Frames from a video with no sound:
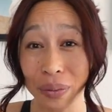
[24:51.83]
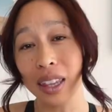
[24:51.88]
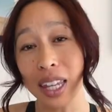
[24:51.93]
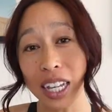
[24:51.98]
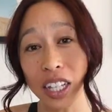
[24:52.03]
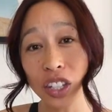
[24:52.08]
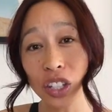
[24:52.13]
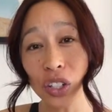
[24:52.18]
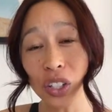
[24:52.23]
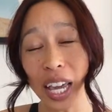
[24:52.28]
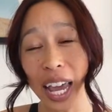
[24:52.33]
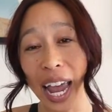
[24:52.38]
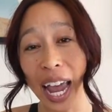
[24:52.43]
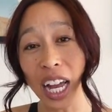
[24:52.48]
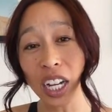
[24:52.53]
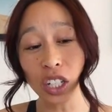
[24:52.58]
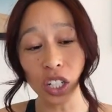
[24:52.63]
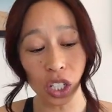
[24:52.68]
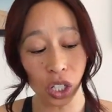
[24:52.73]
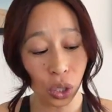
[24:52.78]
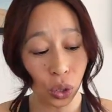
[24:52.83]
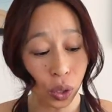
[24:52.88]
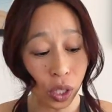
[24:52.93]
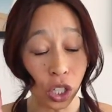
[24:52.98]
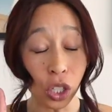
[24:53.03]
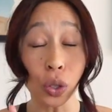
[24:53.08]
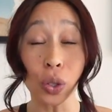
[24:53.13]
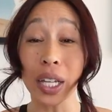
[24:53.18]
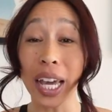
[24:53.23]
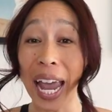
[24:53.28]
Things you can do,
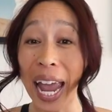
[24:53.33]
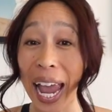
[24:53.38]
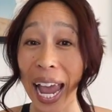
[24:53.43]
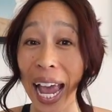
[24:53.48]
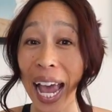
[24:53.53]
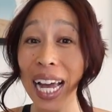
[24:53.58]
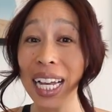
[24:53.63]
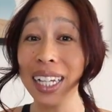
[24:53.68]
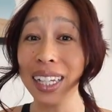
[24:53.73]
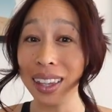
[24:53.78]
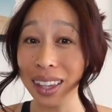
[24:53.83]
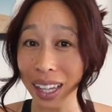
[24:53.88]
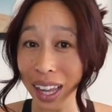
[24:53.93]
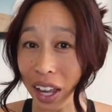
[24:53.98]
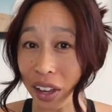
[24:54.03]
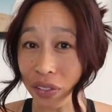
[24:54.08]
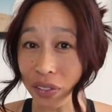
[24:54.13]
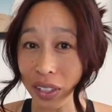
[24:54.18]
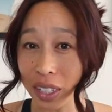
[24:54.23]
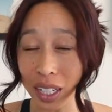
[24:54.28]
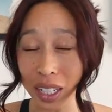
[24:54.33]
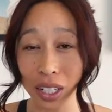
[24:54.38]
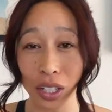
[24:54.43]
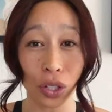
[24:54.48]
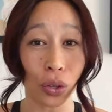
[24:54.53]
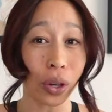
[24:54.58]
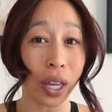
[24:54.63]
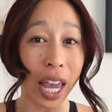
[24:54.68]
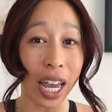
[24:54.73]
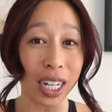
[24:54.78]
you can lift. It is
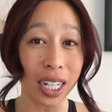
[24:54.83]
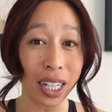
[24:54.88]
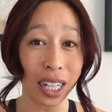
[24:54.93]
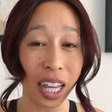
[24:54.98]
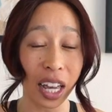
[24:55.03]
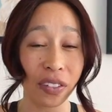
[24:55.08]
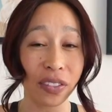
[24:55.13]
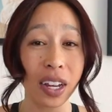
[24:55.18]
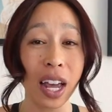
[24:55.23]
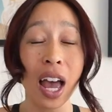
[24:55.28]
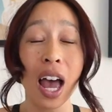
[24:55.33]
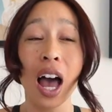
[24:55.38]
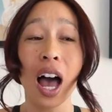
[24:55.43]
okay to lift.